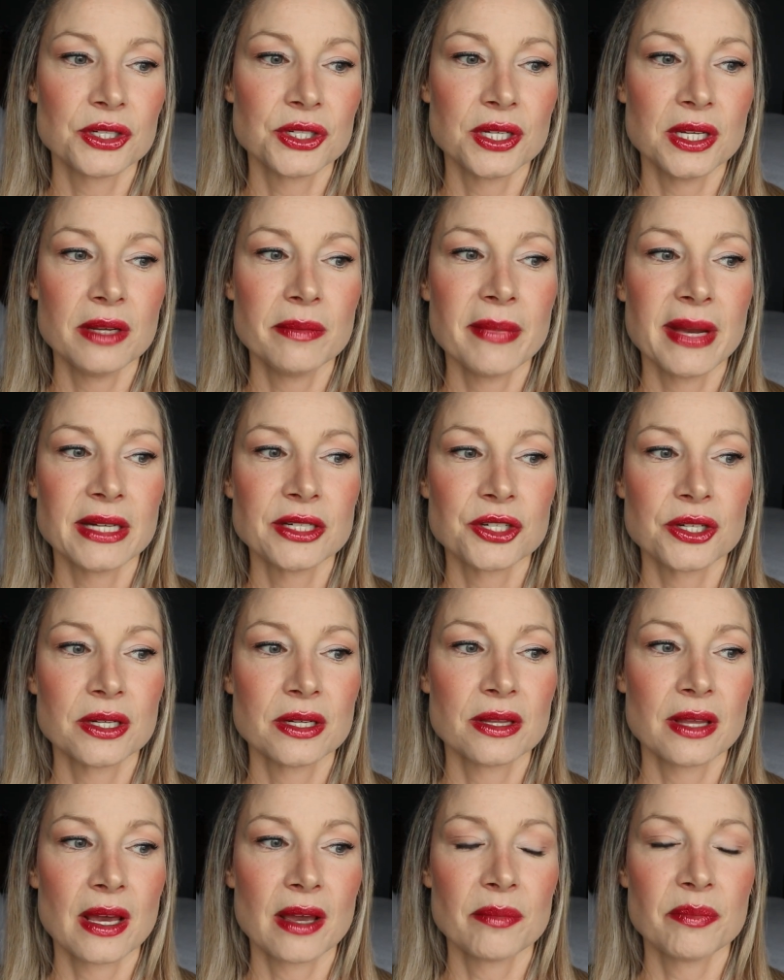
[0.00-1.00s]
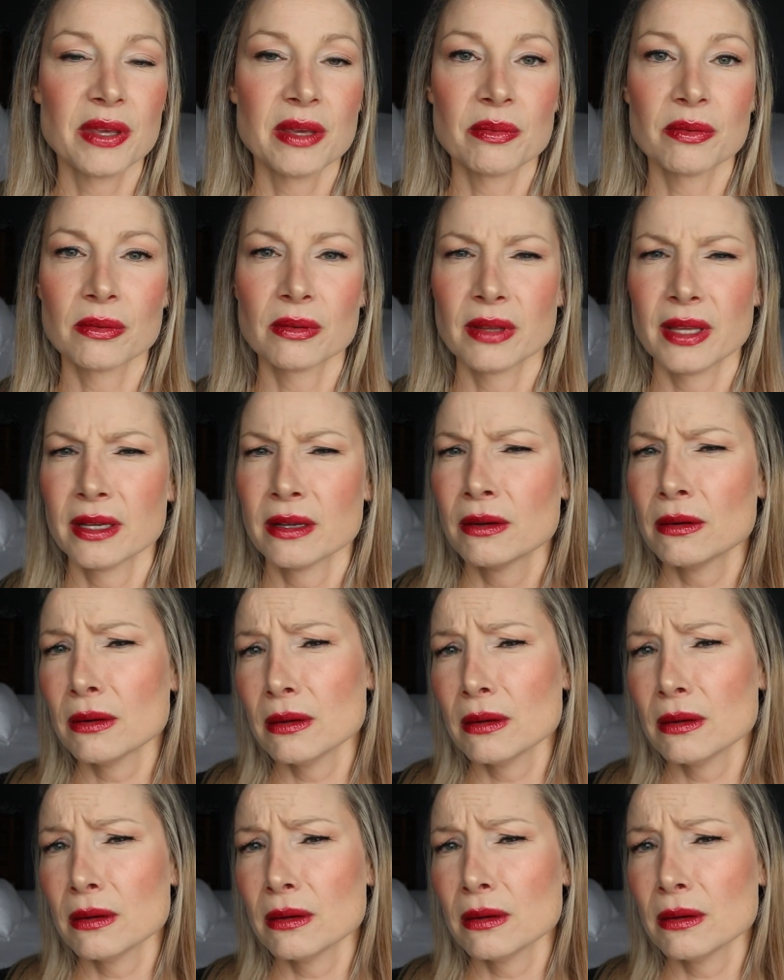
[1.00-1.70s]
She mentioned that people were like,